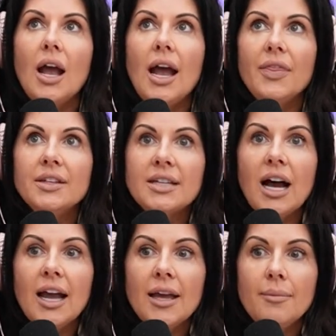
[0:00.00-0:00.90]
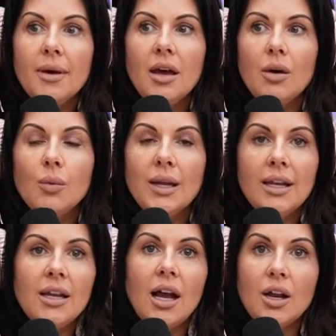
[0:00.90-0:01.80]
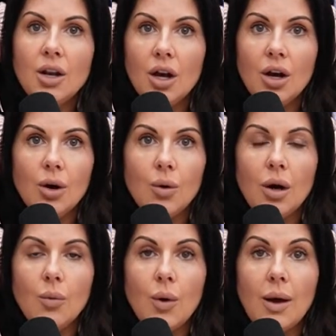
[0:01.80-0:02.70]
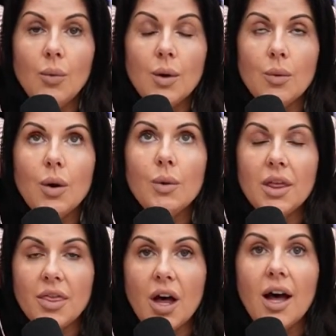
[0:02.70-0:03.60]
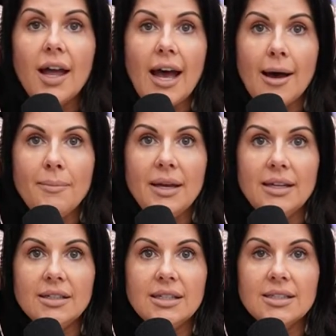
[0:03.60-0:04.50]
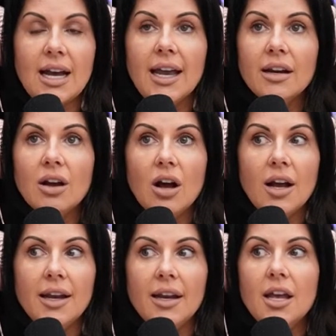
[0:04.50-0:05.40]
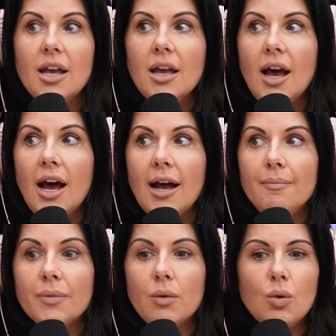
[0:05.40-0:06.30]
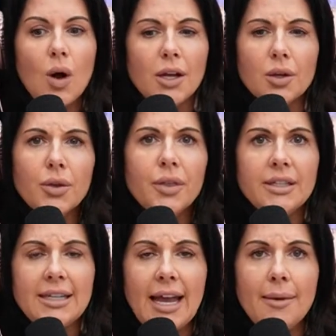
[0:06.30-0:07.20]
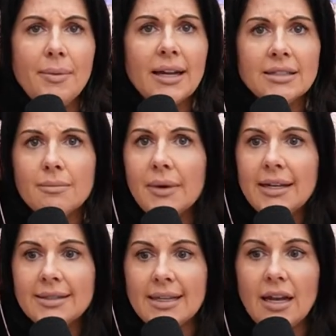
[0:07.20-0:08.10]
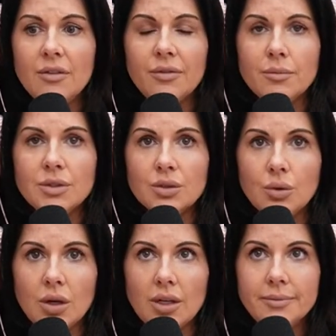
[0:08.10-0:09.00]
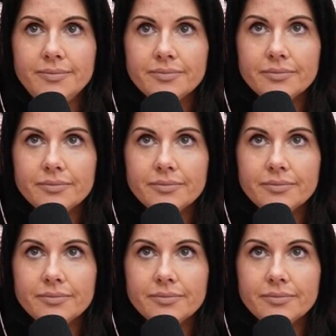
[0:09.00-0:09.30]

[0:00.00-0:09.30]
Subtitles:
At the time, we did not know what we thought happened is I had gone, I'm going to walk you through the day, picked up my son from school.